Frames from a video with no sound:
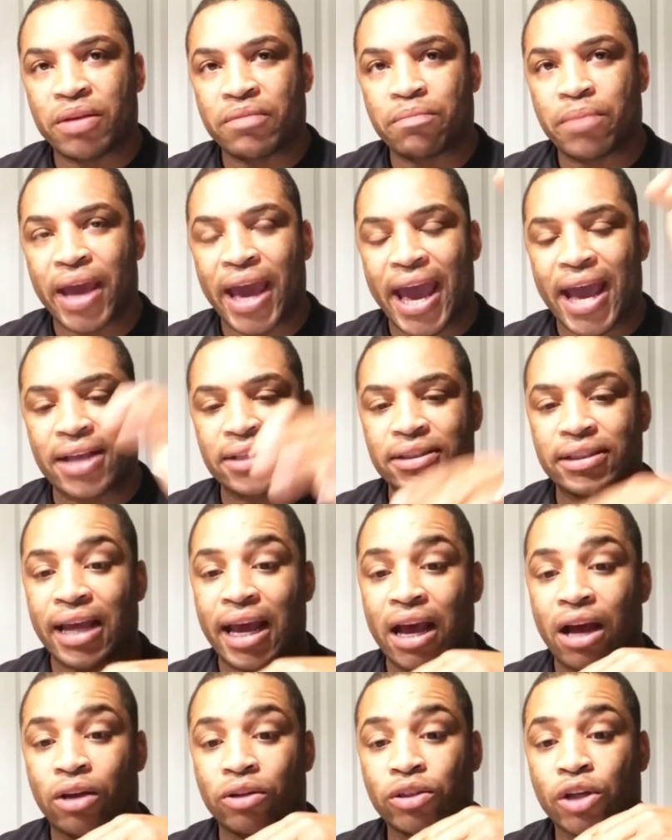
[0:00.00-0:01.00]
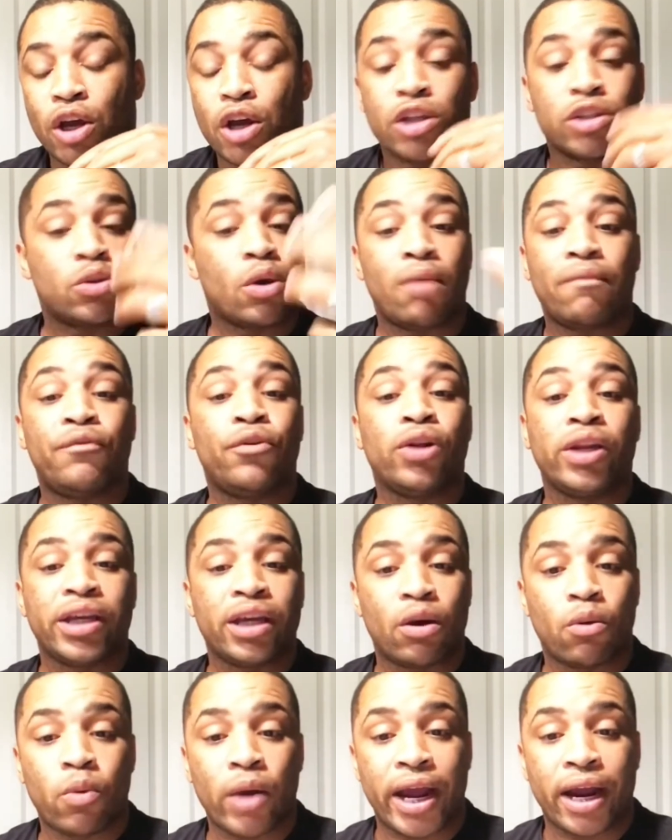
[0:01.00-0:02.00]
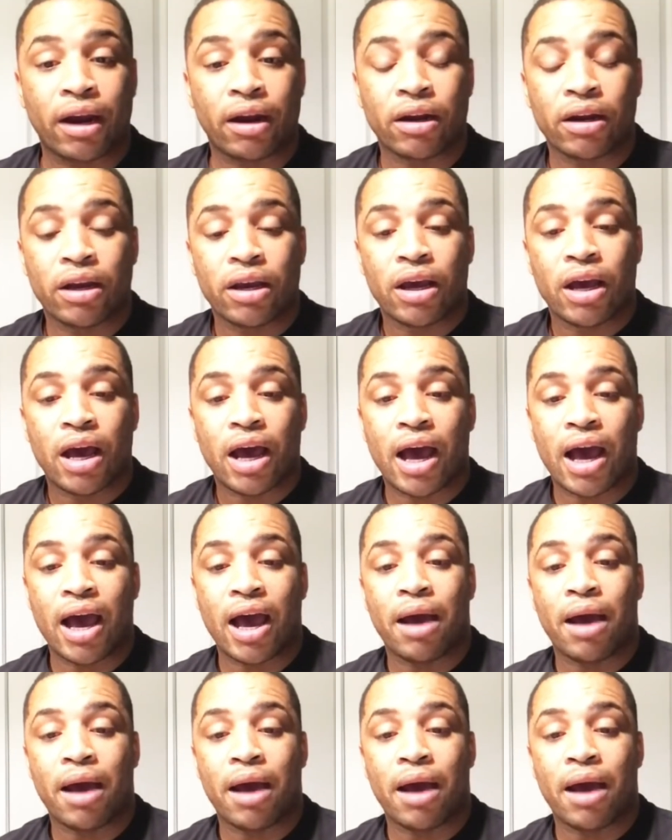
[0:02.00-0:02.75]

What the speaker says: have been passed down. So I'm fully aware.